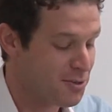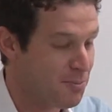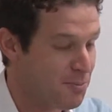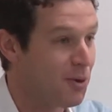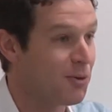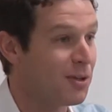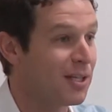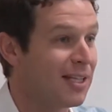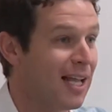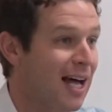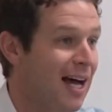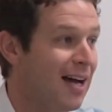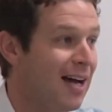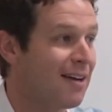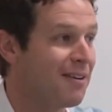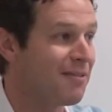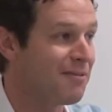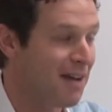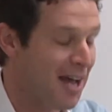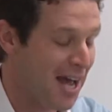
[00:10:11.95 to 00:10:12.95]
both
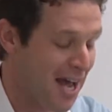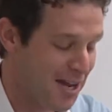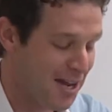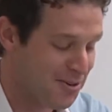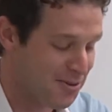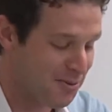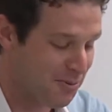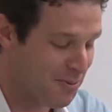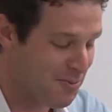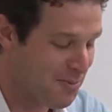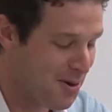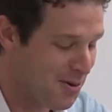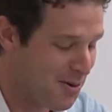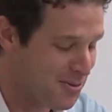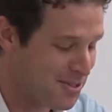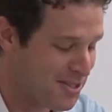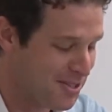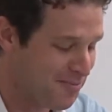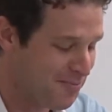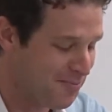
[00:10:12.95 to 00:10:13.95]
live and
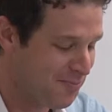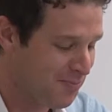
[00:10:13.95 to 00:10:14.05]
remote.